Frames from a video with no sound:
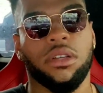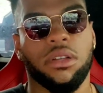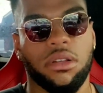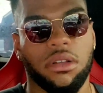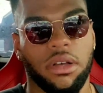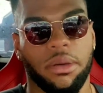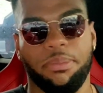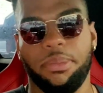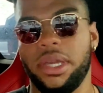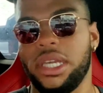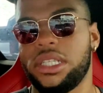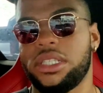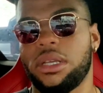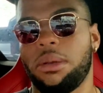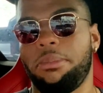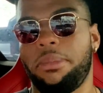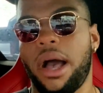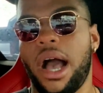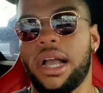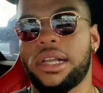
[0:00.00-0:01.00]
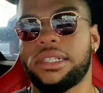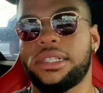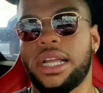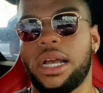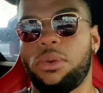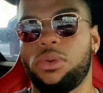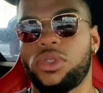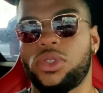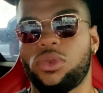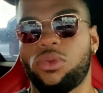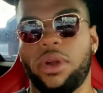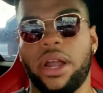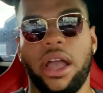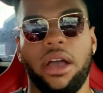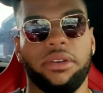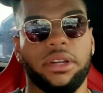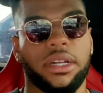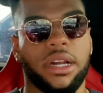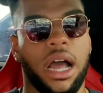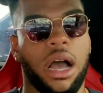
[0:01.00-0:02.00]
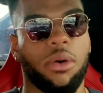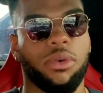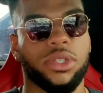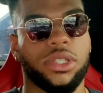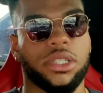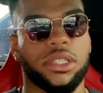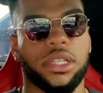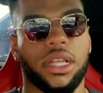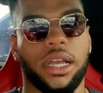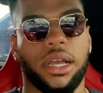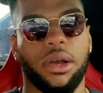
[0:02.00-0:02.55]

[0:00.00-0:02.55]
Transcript: a piece of box that was around, and I was just like,